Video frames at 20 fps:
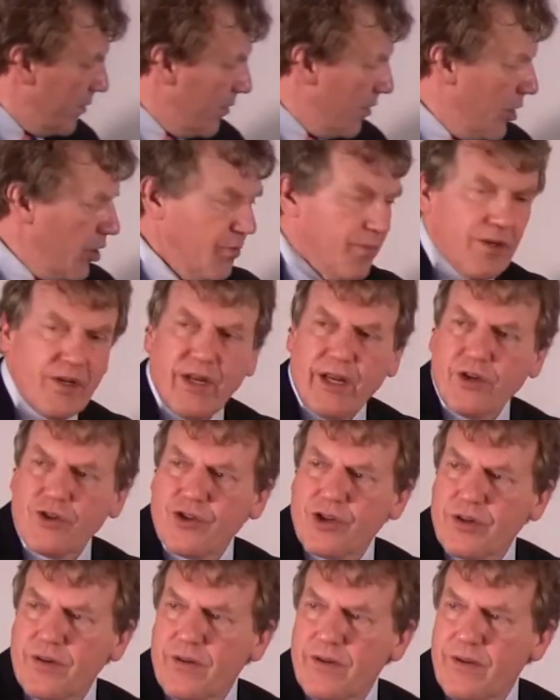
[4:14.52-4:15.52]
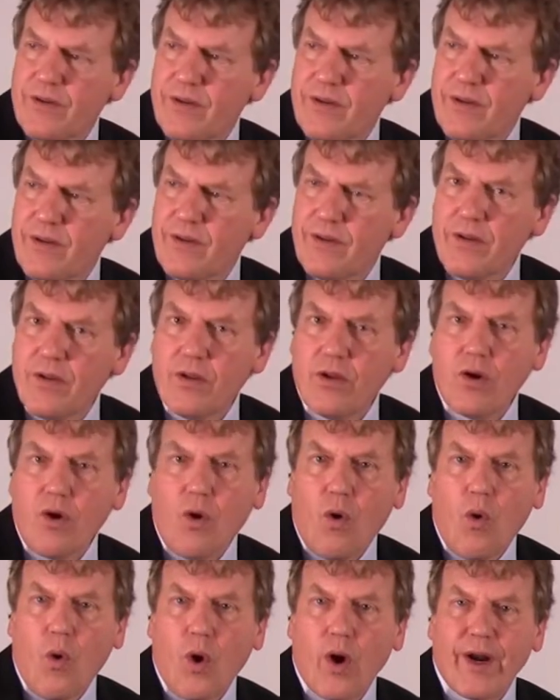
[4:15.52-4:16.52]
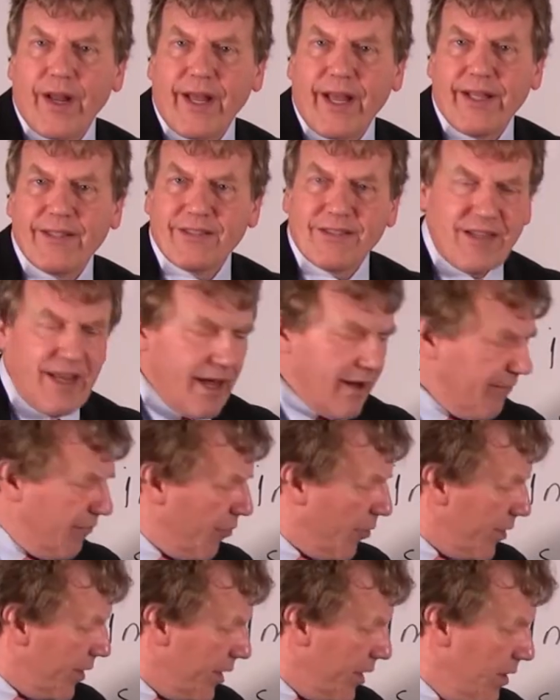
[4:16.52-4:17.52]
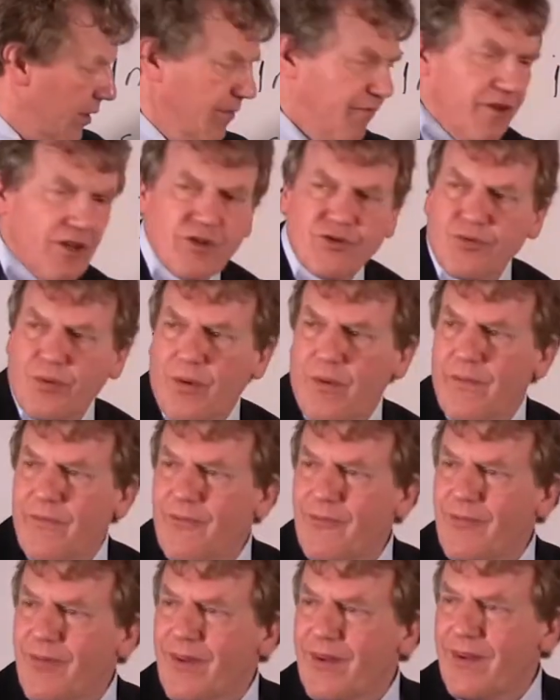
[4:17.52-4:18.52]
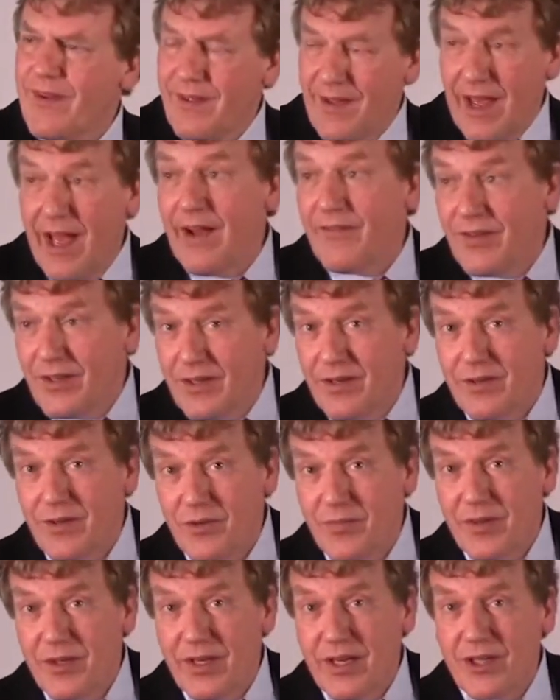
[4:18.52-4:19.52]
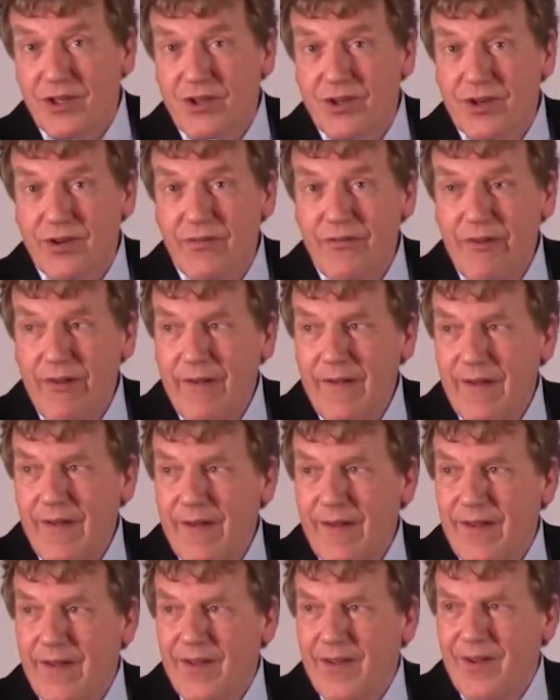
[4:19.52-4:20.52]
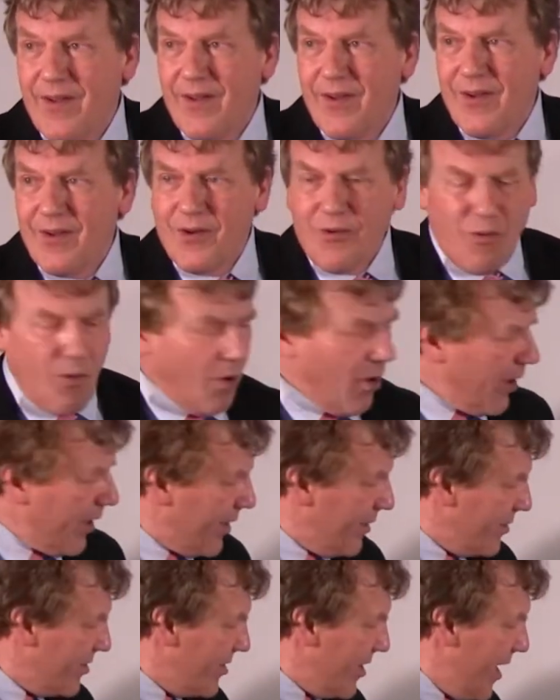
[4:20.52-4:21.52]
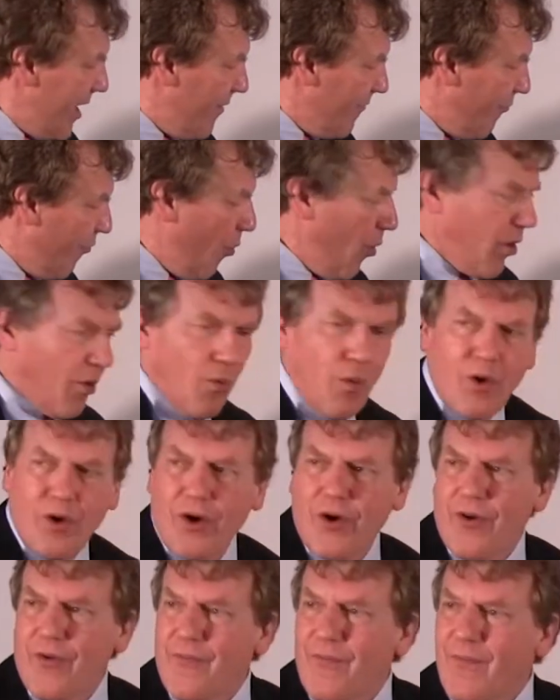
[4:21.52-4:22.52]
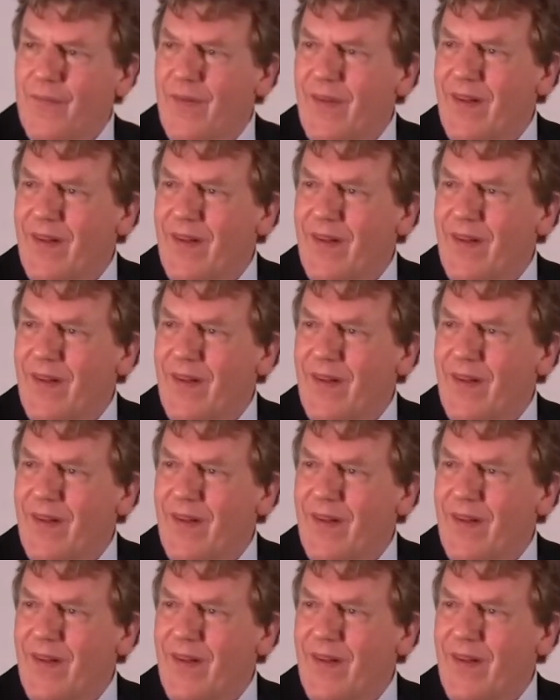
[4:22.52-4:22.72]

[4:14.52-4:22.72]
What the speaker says: human nature, or it can stand for the individual having a human nature, or it can stand for a word.